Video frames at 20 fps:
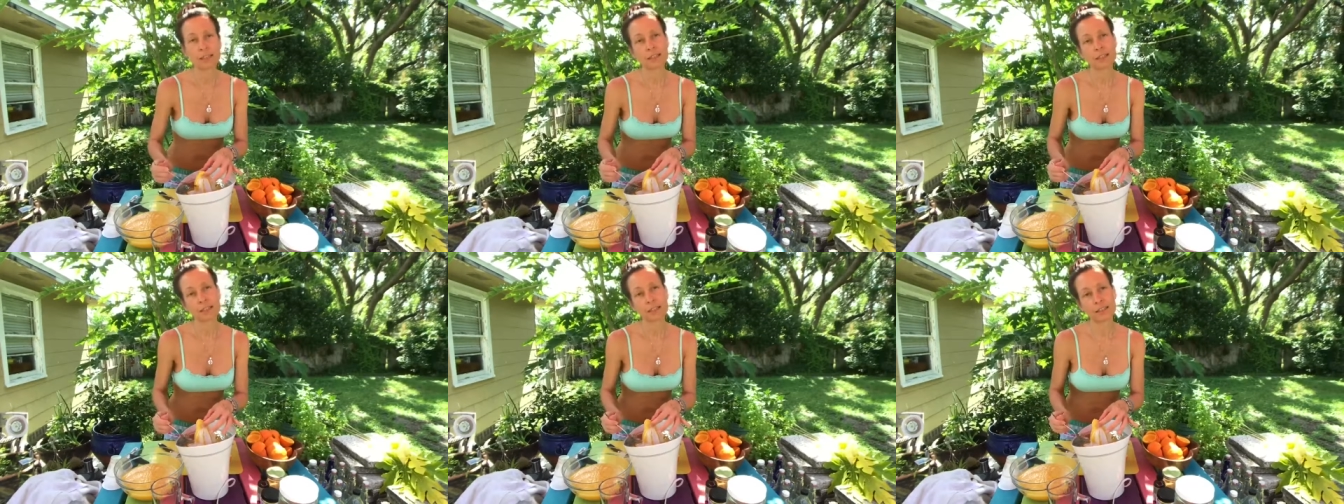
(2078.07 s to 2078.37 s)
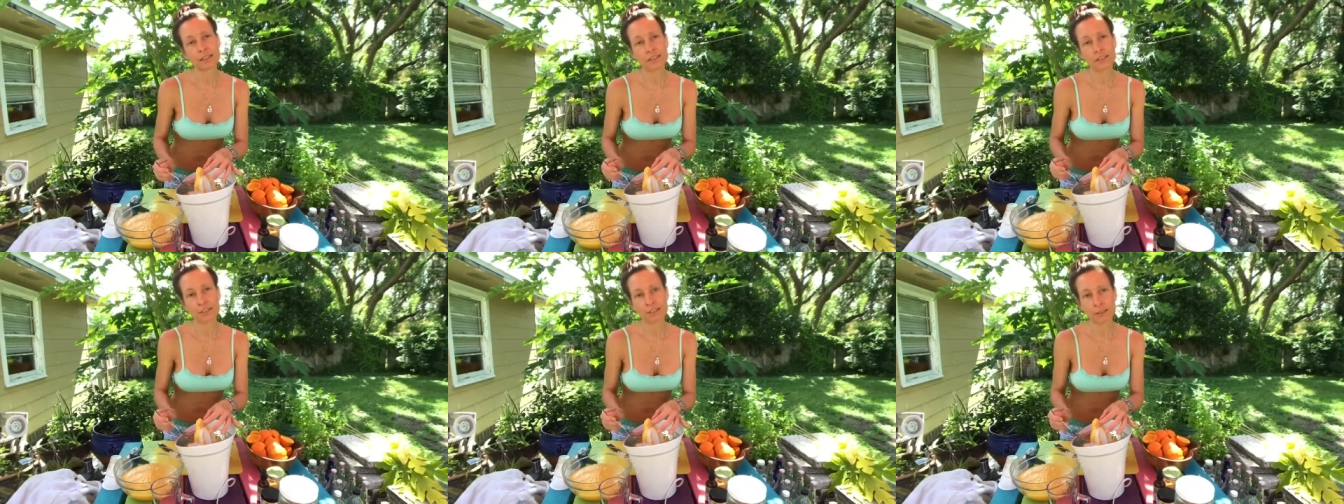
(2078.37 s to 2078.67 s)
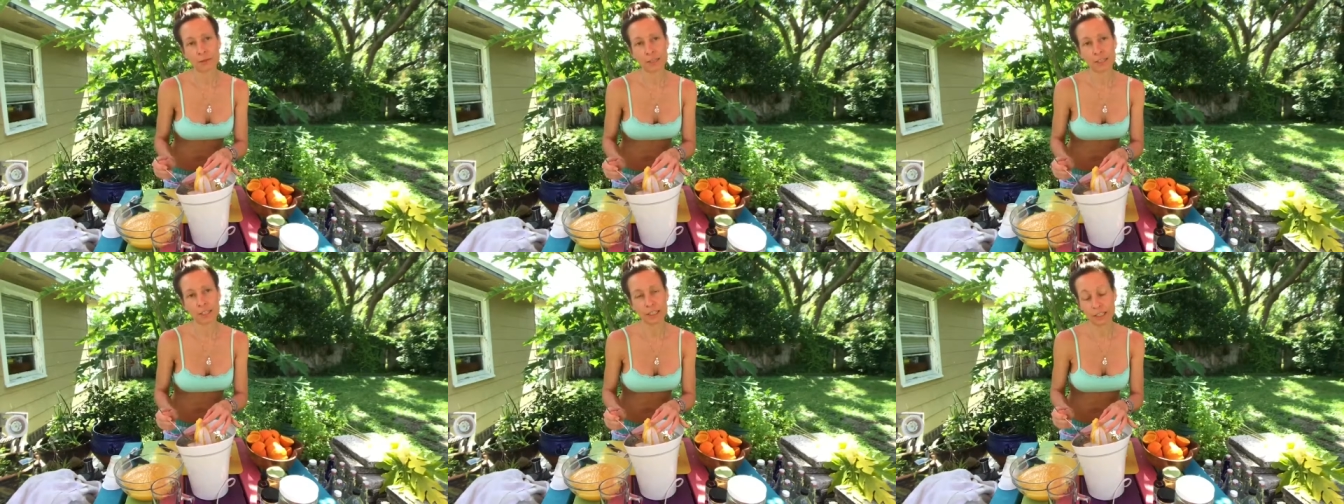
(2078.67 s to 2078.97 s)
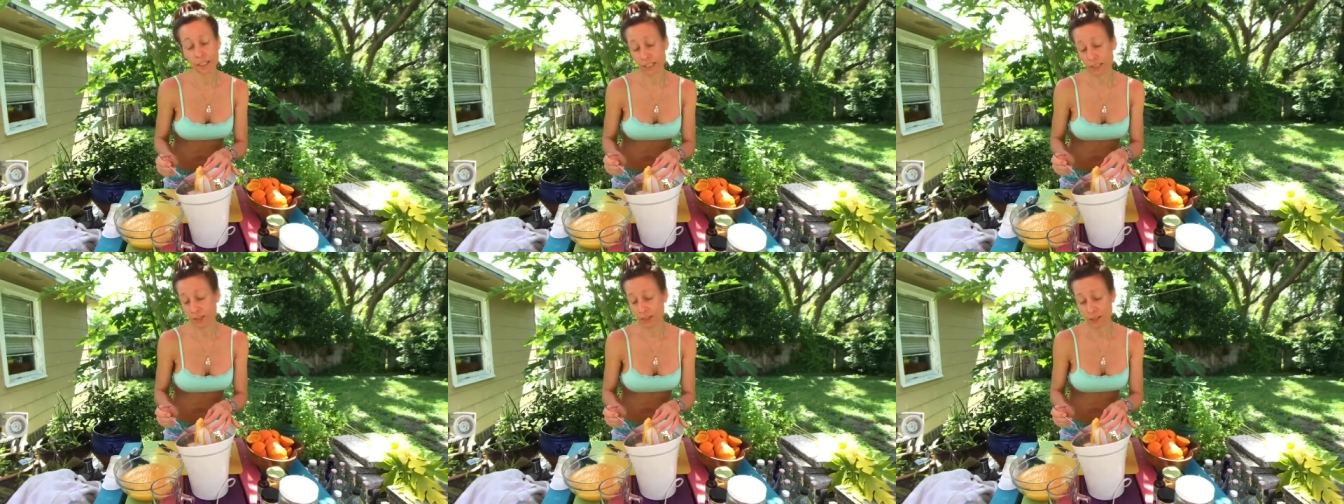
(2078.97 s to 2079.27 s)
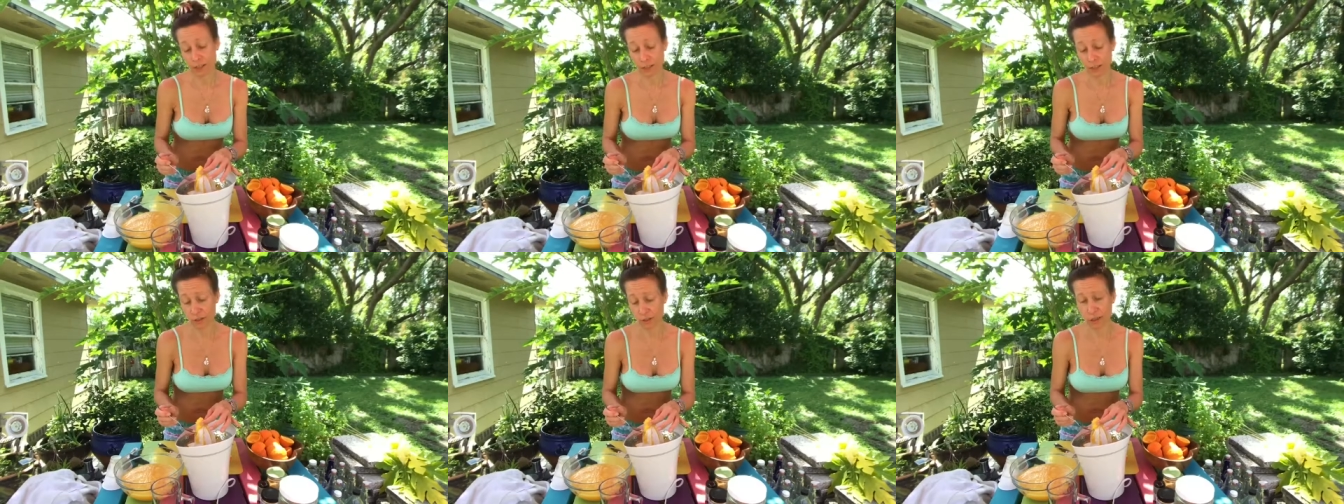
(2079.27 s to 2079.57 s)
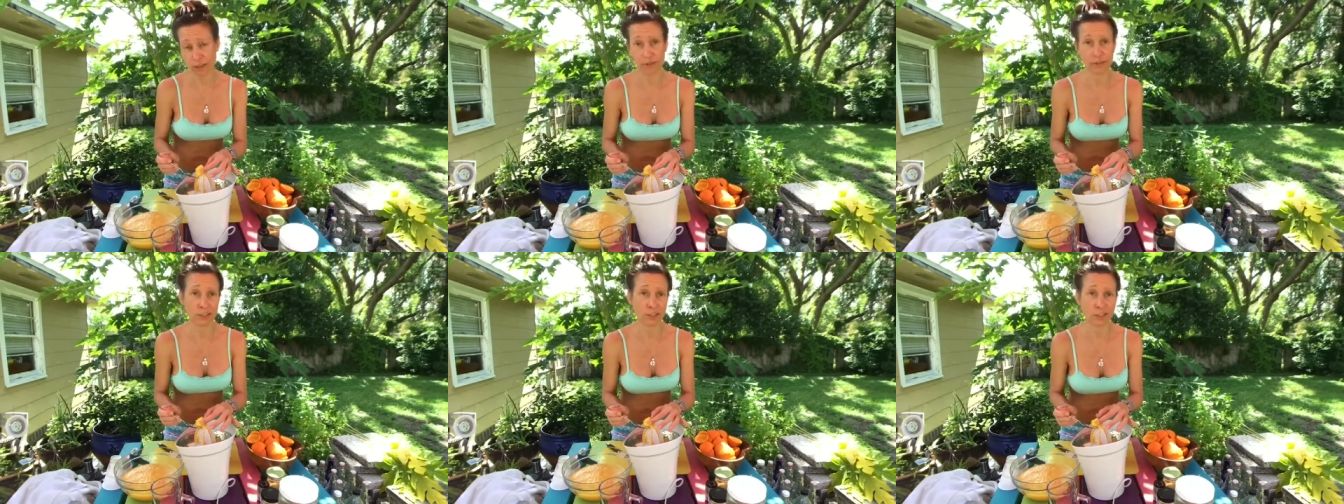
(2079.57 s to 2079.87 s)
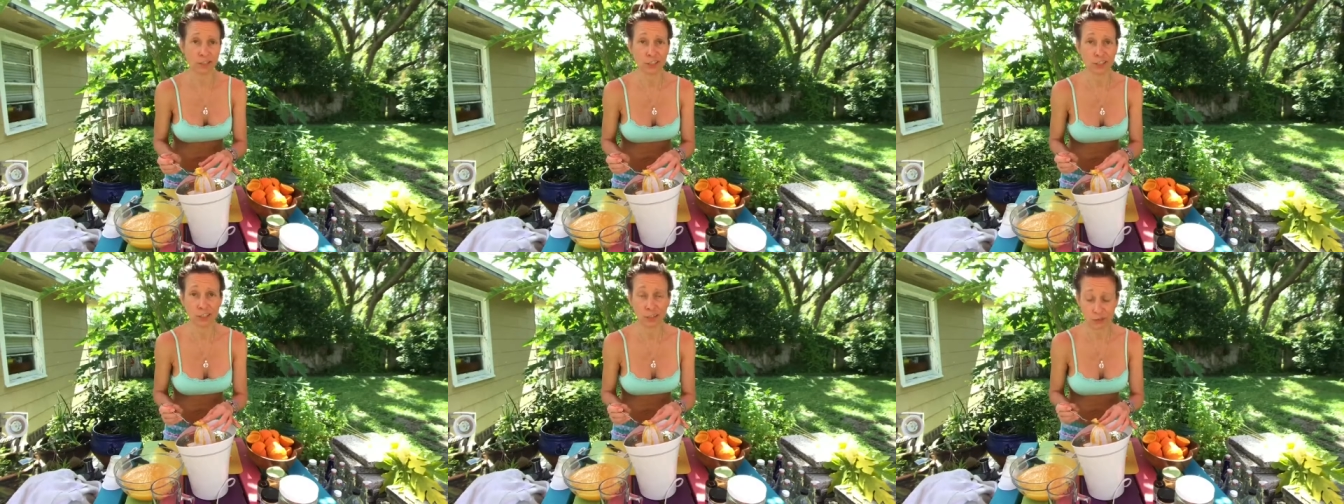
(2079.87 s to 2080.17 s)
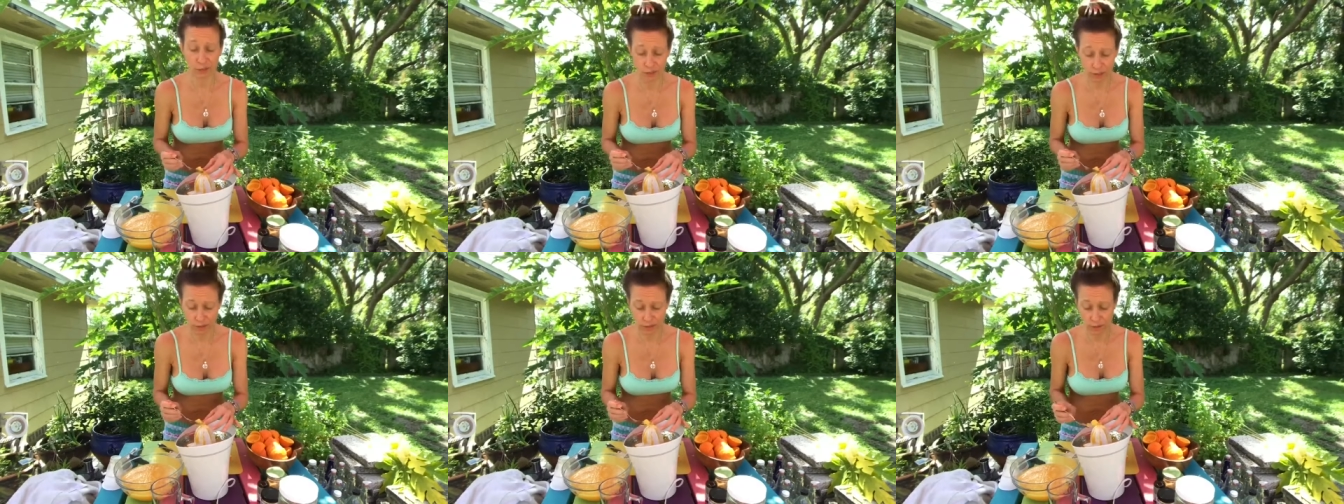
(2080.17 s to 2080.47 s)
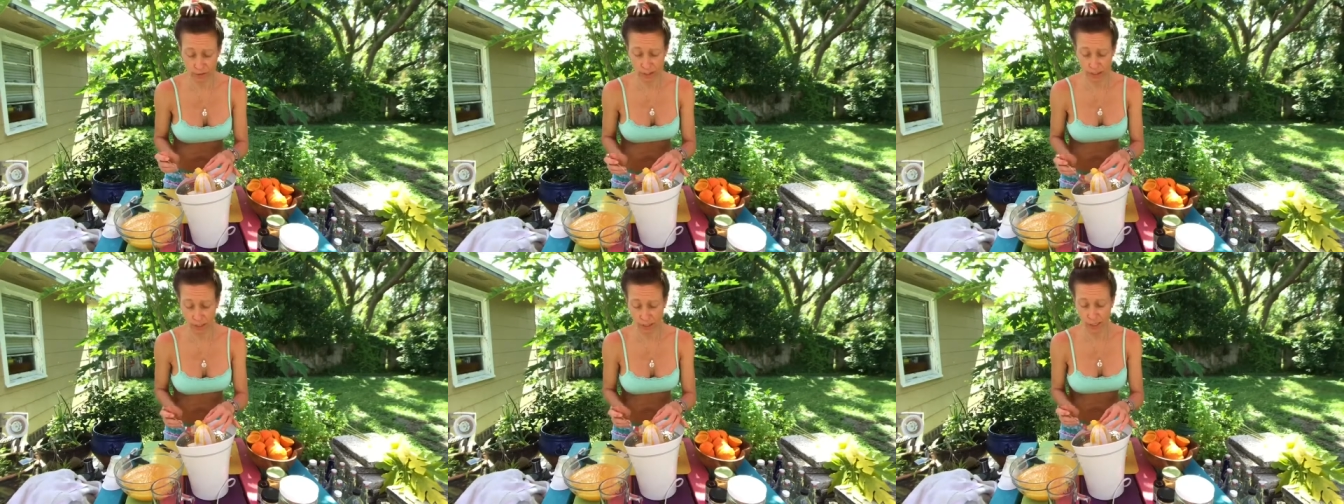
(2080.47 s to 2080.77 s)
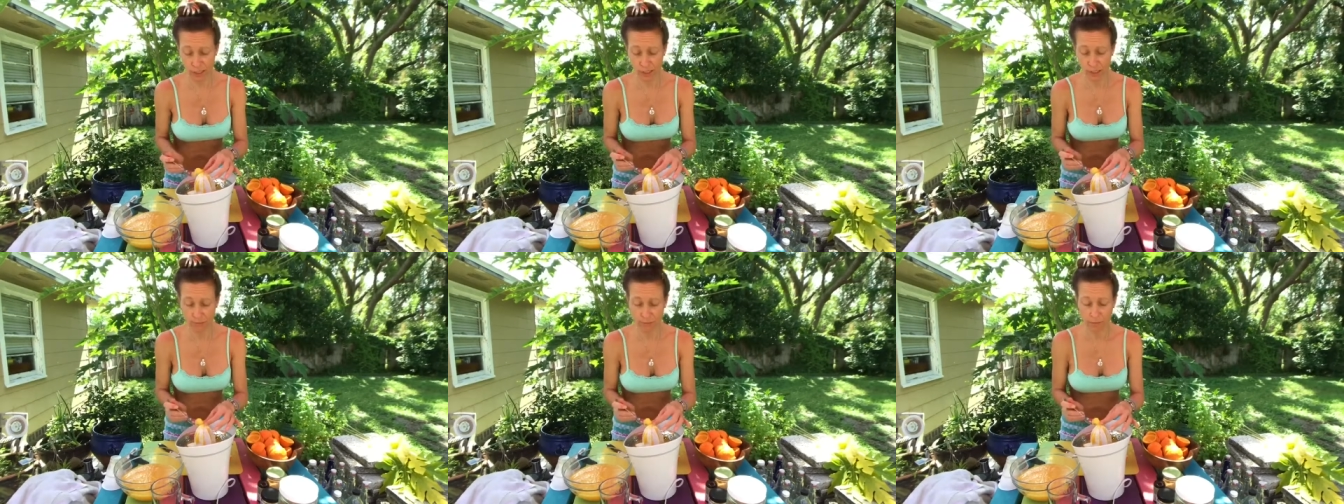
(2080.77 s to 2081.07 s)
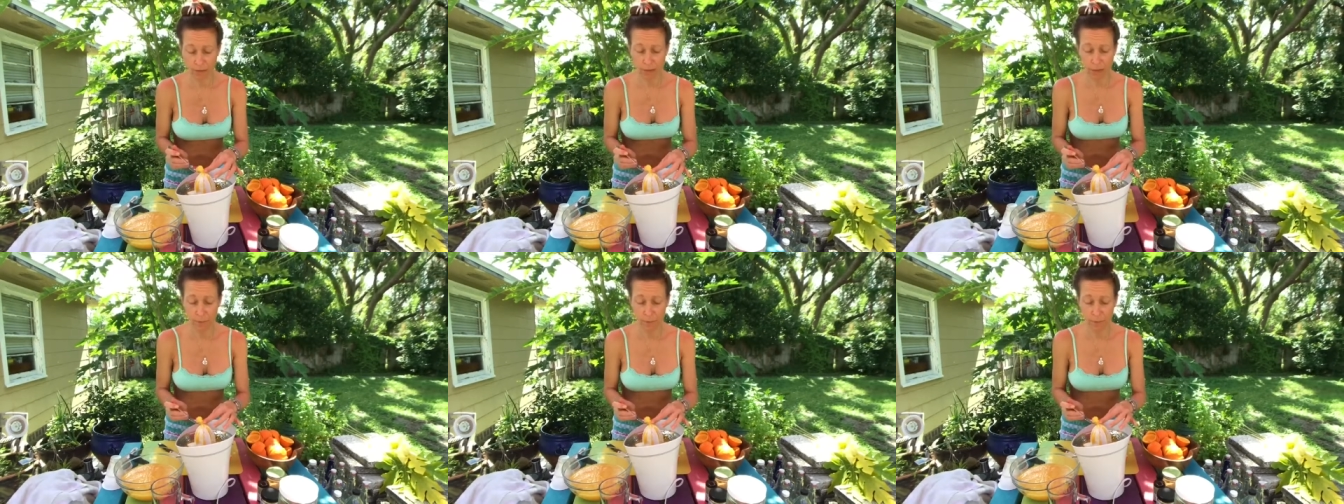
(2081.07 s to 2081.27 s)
You know, there's so many things in this life that you can only do at a time.